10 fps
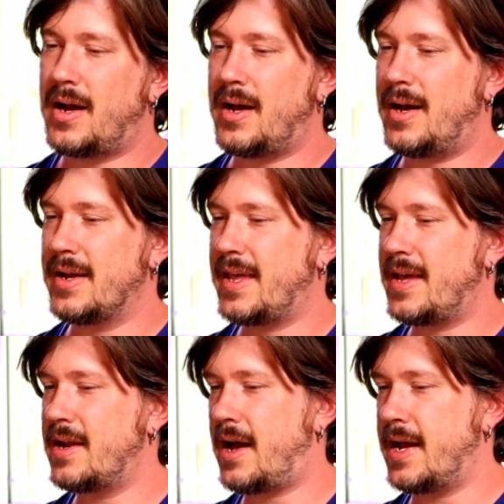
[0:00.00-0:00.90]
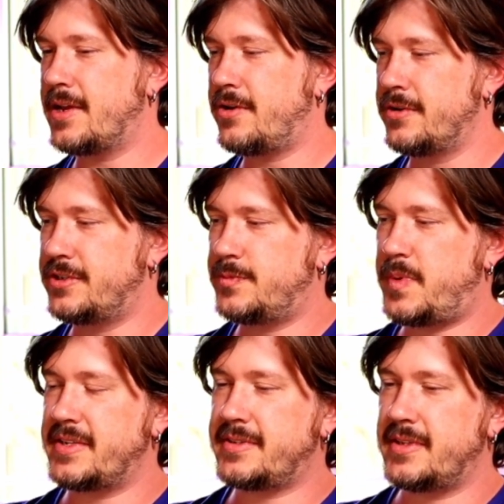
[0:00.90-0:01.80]
Again, I could
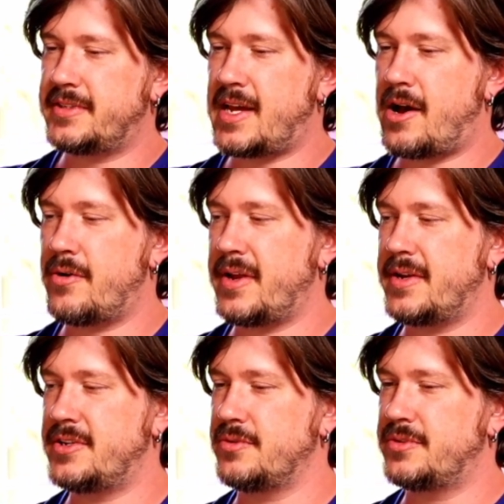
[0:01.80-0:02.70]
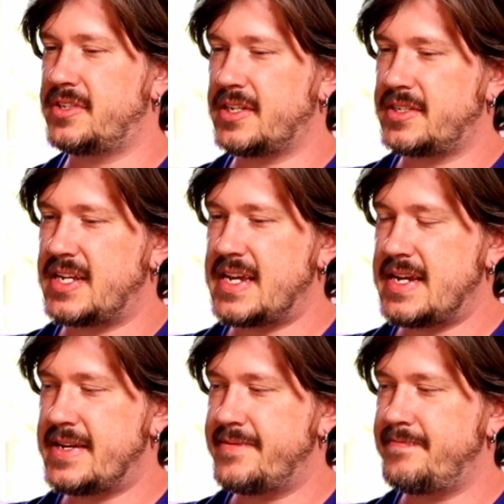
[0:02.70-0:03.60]
space this out and do
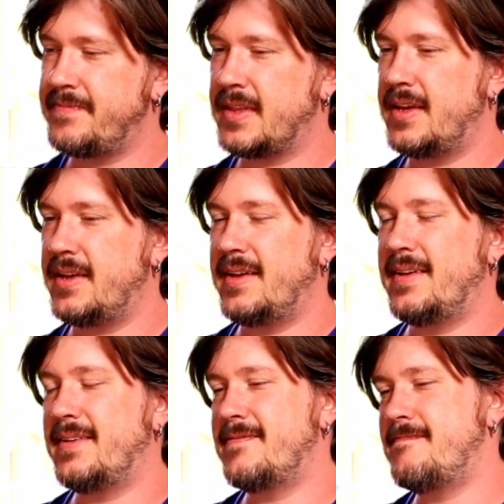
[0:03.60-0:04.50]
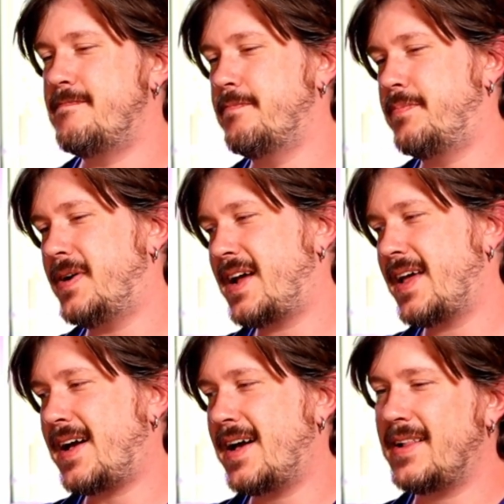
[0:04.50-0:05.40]
16, but I
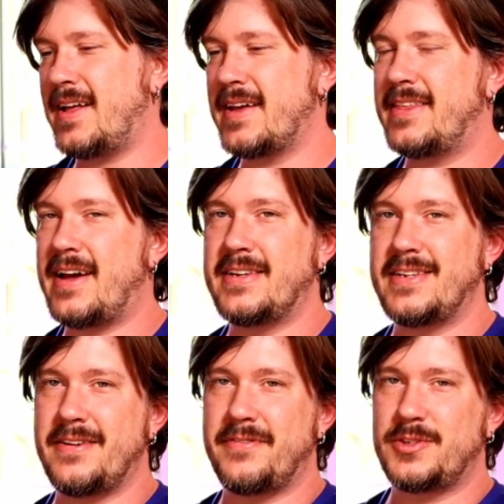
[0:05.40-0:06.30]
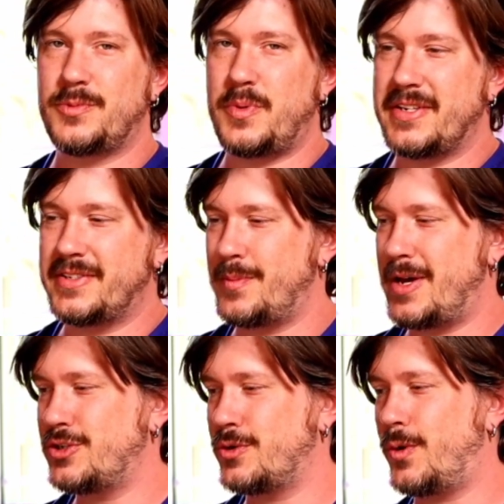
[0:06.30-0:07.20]
kind of like the idea of this being
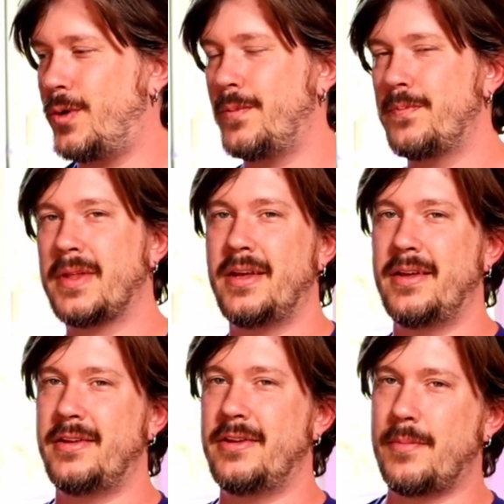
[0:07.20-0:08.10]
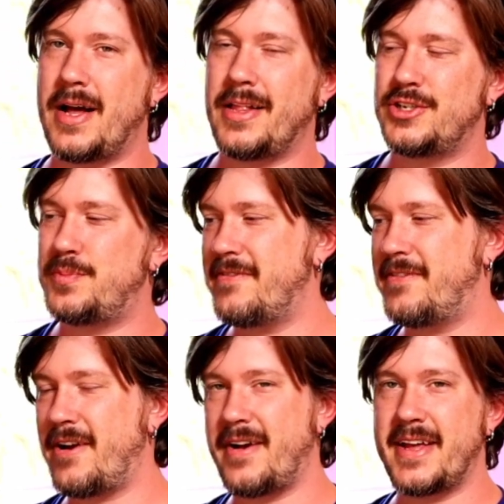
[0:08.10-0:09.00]
symmetrical. Your mileage may
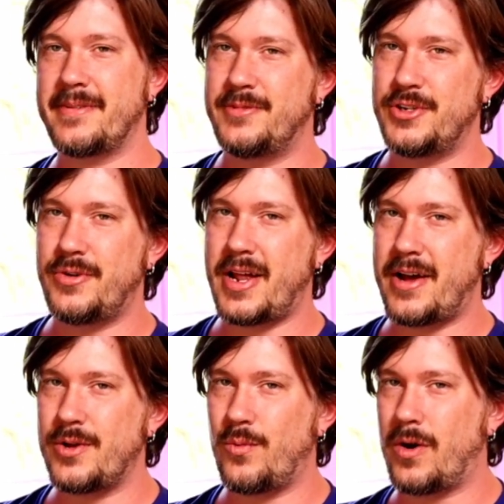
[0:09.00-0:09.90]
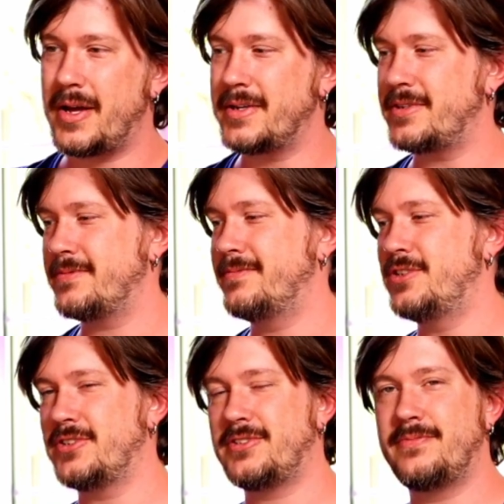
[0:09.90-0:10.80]
vary, do it how you want,
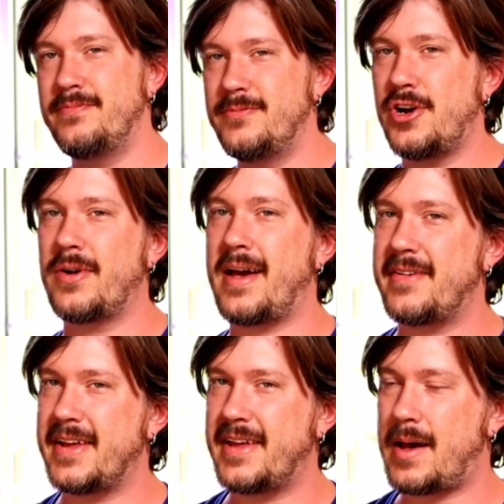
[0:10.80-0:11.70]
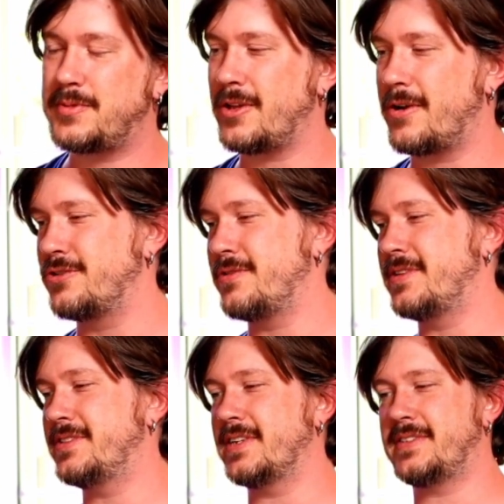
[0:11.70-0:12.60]
just don't have any gaps larger
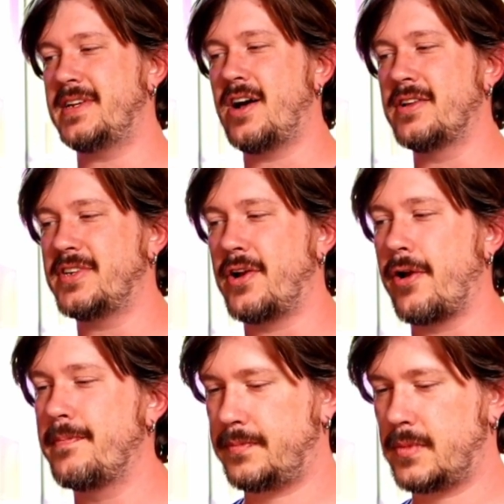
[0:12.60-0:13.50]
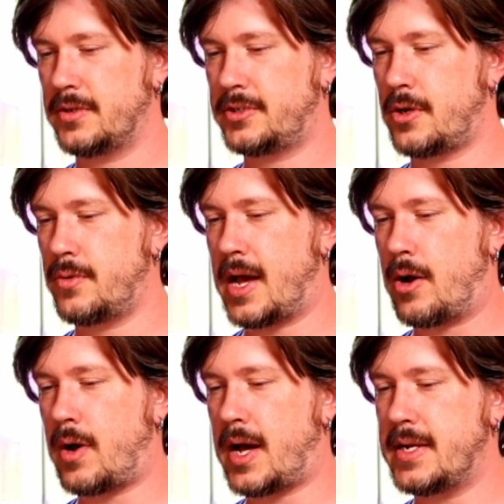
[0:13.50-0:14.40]
than 16 on center. So
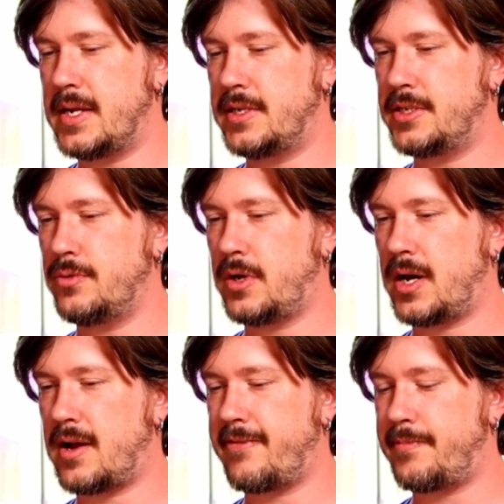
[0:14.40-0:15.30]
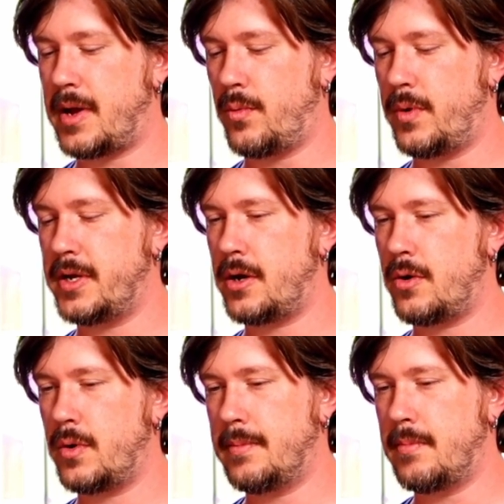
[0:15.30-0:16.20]
now I need to cut off my
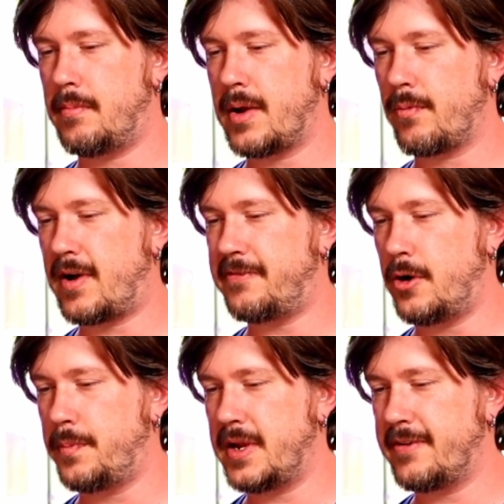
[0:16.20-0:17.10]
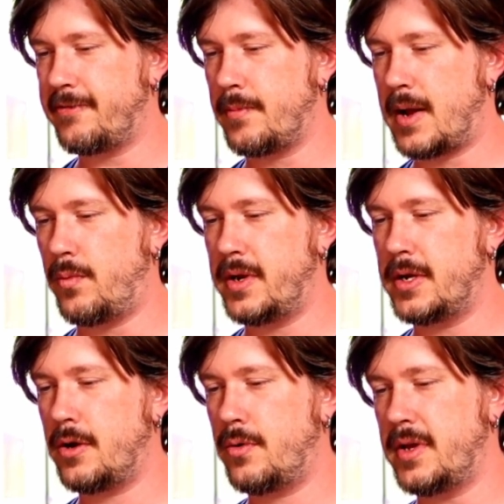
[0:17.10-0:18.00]
window. My rough opening for my
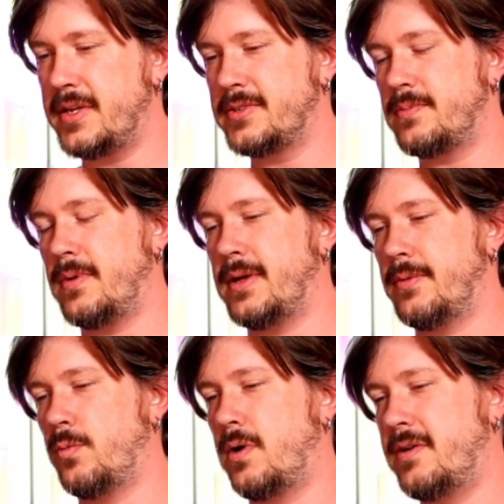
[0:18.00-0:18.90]
window is 1